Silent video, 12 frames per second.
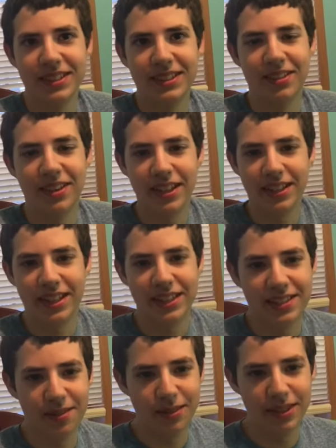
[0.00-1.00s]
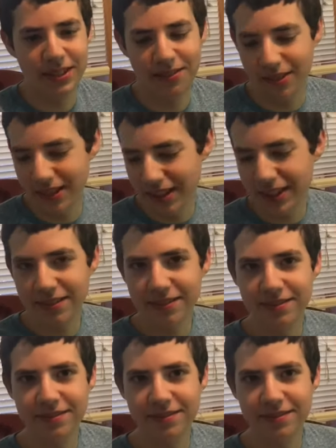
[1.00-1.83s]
So thank you guys so much for that.